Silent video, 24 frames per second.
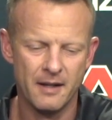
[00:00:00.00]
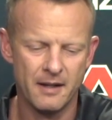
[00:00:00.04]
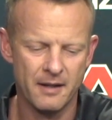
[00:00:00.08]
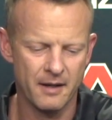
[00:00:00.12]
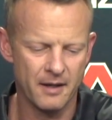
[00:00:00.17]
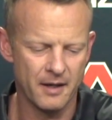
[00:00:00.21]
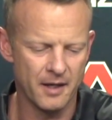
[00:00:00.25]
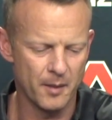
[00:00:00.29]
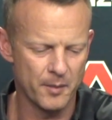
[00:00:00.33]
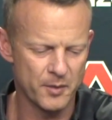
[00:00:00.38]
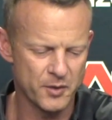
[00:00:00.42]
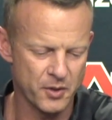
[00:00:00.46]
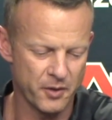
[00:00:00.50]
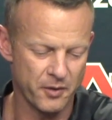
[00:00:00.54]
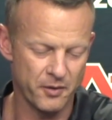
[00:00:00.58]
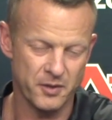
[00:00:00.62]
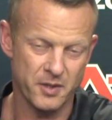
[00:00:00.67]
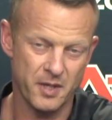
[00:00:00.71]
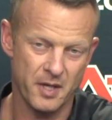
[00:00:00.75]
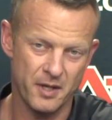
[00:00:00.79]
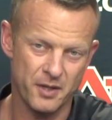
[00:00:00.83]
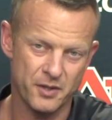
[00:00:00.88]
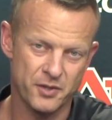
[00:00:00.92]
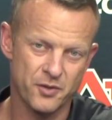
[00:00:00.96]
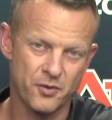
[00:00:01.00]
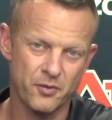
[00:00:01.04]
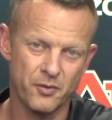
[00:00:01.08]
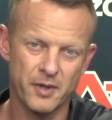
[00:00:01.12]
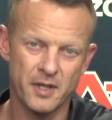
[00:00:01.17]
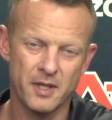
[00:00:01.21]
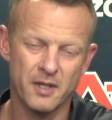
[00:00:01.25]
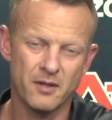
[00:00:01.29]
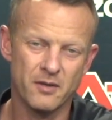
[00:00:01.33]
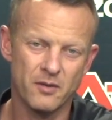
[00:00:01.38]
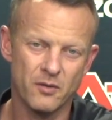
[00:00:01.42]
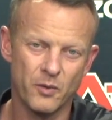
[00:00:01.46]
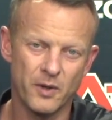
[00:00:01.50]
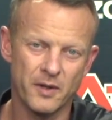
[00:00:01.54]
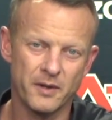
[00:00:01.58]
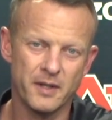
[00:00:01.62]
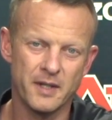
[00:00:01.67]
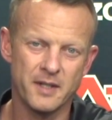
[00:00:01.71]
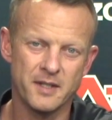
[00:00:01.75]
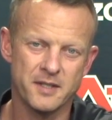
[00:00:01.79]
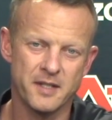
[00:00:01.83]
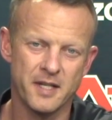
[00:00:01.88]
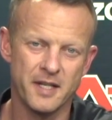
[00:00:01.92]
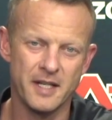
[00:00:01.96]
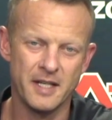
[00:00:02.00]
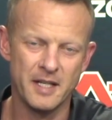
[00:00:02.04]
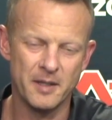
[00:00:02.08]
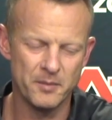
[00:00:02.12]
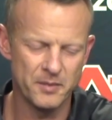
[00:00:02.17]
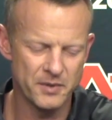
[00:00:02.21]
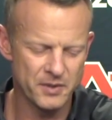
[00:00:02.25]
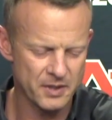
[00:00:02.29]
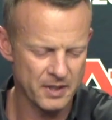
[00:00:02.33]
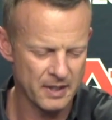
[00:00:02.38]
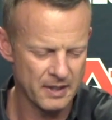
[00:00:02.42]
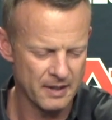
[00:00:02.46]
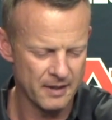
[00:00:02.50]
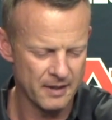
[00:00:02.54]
Um, so there's history with these teams